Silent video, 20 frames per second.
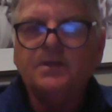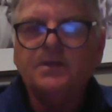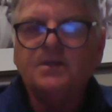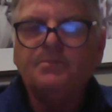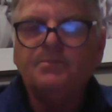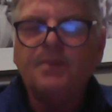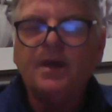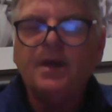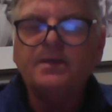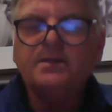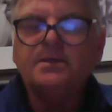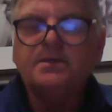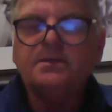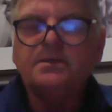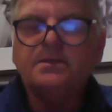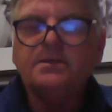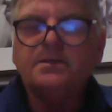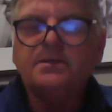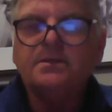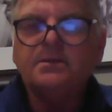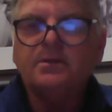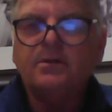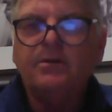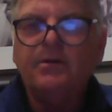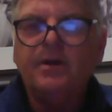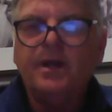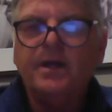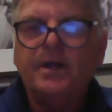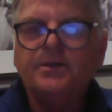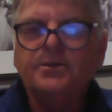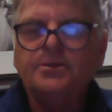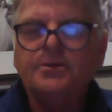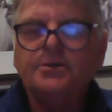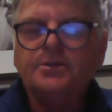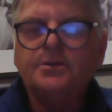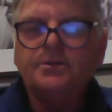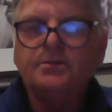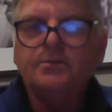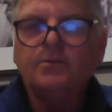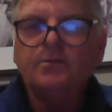is space,
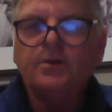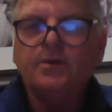range.